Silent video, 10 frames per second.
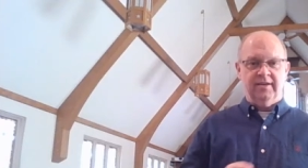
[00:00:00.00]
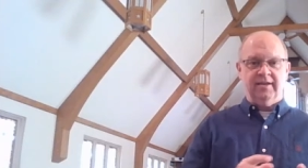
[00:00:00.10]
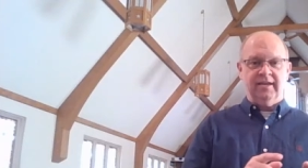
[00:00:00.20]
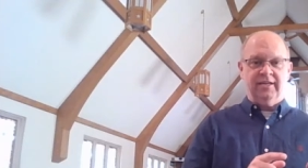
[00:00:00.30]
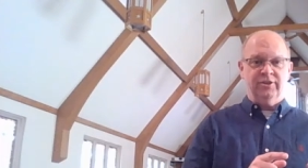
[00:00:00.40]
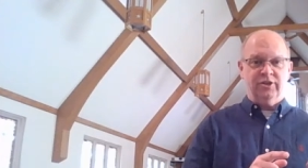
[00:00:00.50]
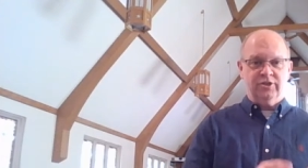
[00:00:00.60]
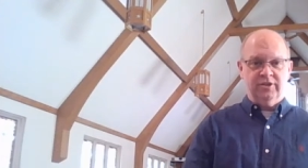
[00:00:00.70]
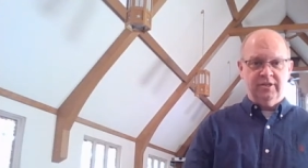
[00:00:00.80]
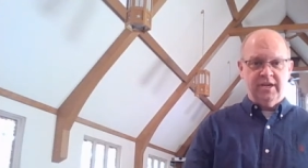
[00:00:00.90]
in the
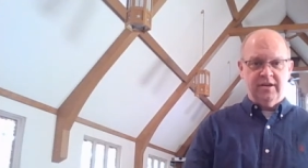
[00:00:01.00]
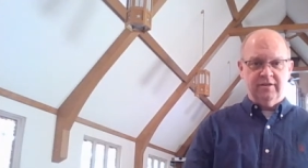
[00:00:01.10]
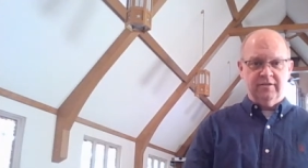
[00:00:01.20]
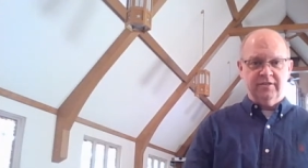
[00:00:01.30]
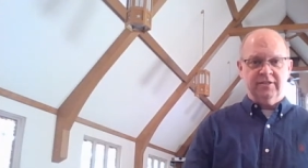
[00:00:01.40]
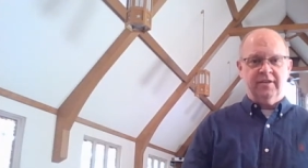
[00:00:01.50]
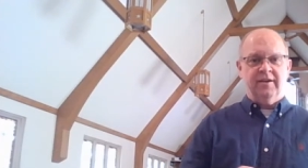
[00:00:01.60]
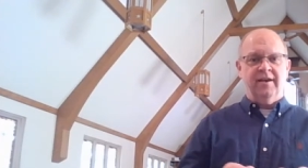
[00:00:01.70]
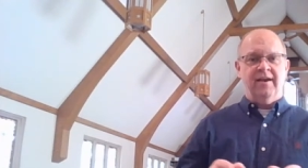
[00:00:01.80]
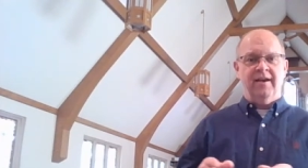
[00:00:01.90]
good years
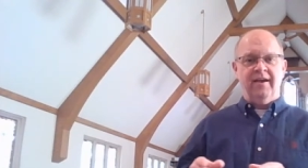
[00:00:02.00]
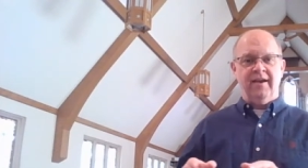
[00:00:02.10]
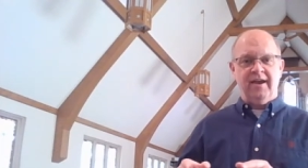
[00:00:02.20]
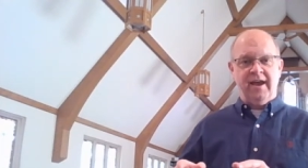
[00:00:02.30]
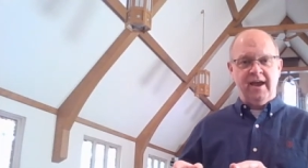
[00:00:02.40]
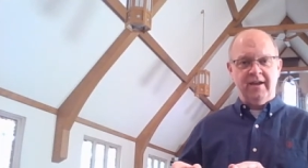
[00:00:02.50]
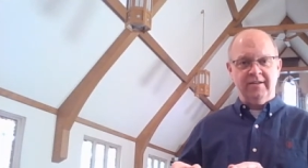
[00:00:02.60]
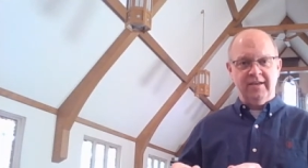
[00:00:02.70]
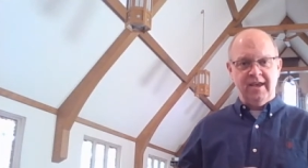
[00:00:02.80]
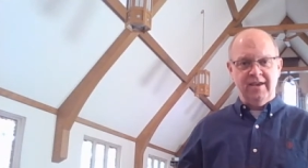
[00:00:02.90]

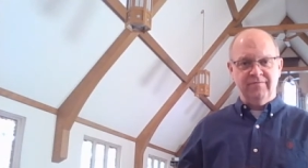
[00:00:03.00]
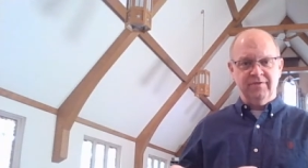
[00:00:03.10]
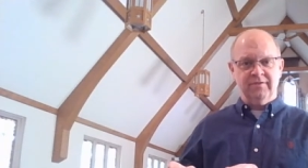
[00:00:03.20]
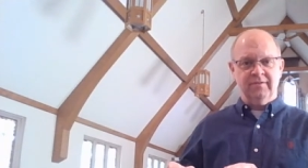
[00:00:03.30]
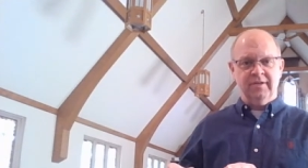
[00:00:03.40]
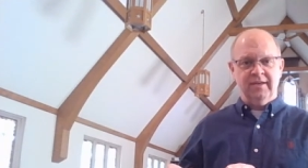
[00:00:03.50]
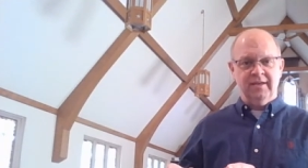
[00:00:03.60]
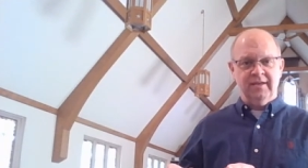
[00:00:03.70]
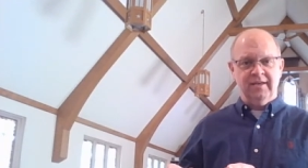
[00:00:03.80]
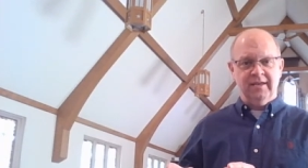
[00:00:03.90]
and even
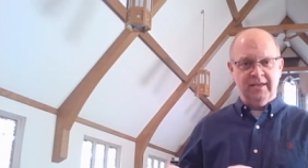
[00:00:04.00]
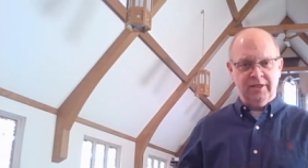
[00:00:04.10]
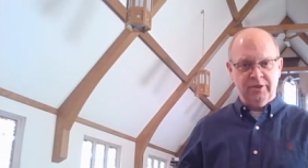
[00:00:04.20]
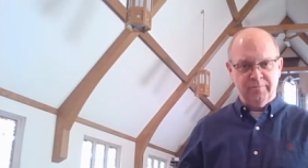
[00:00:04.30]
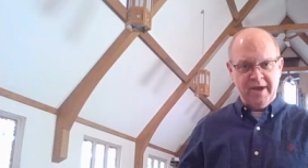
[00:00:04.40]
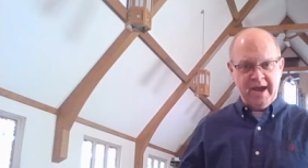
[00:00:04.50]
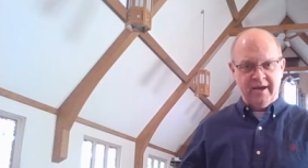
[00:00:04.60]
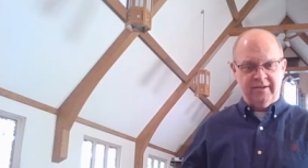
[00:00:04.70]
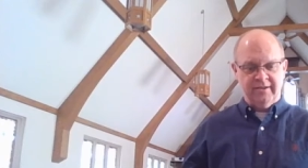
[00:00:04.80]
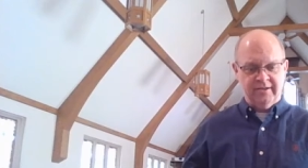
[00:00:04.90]
in the bad
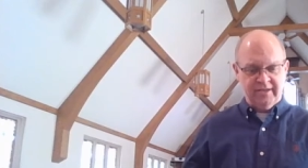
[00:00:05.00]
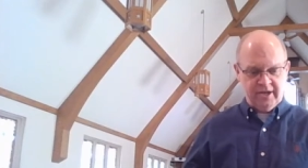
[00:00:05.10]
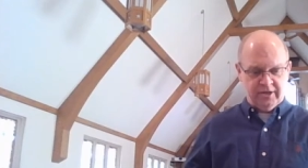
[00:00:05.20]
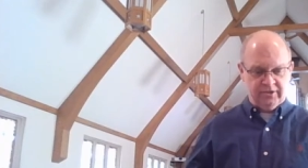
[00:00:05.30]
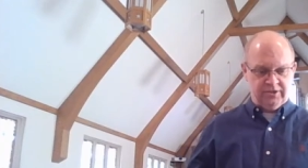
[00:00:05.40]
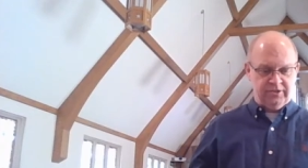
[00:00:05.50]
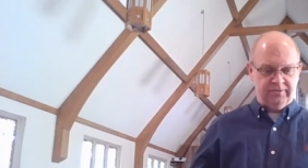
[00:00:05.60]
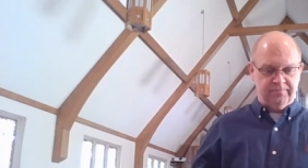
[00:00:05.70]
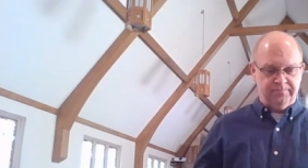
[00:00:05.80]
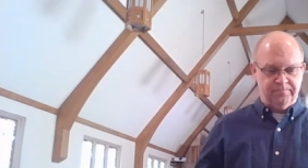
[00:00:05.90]
years.
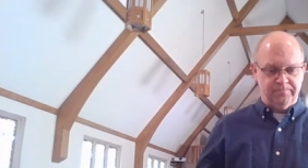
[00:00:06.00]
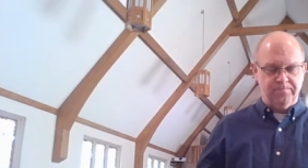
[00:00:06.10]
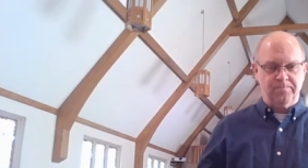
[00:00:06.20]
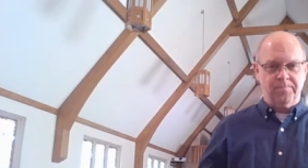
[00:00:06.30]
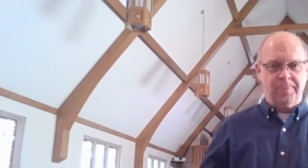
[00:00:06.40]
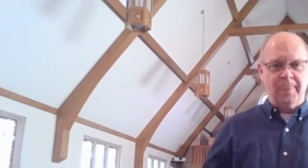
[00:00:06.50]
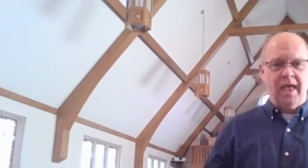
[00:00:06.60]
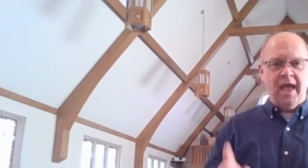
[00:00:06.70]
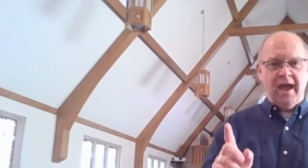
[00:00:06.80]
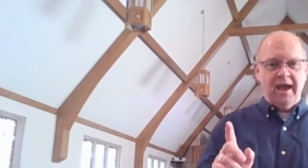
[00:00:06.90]

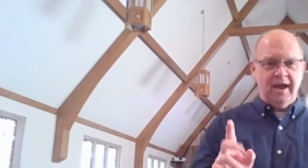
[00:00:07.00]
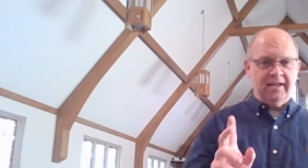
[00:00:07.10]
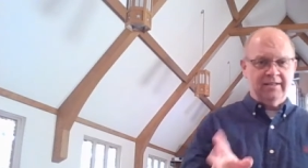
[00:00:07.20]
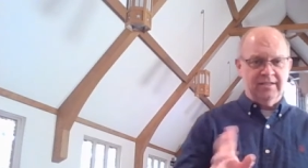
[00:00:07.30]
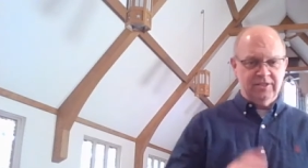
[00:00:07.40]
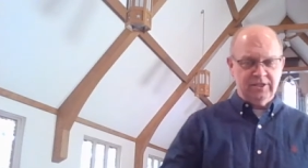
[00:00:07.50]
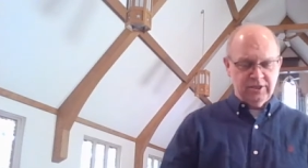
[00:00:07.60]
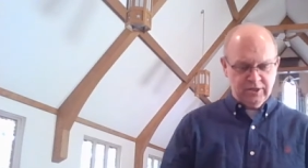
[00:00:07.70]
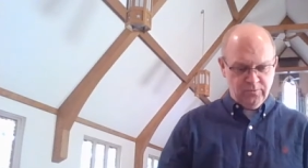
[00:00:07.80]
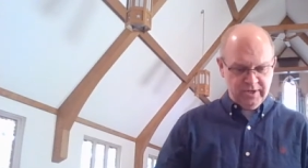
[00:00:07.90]
And let's
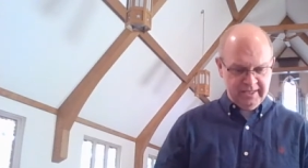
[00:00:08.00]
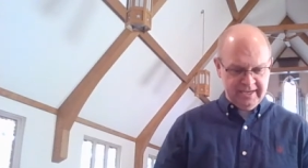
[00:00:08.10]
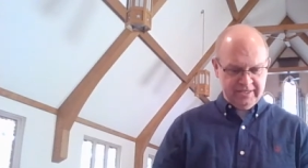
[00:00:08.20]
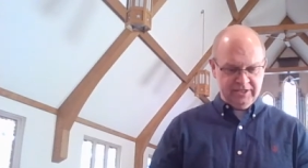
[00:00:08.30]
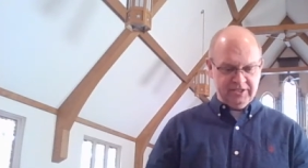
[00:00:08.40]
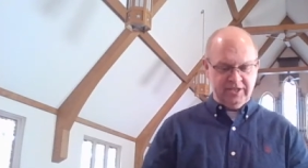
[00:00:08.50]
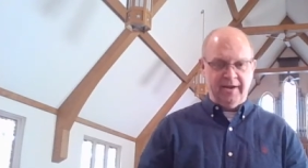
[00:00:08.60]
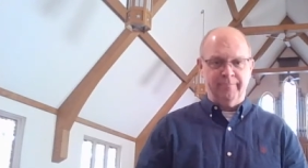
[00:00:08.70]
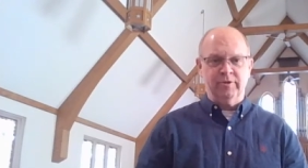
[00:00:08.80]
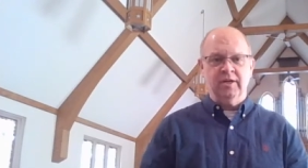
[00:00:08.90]
look at one last
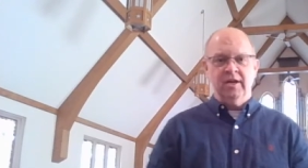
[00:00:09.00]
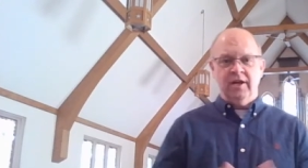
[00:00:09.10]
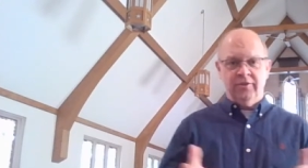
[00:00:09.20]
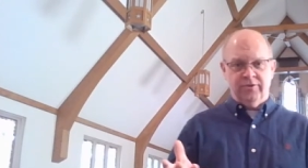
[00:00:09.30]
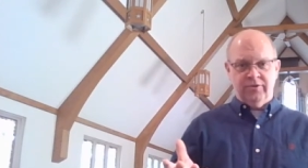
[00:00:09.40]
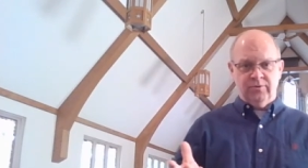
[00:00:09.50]
example, the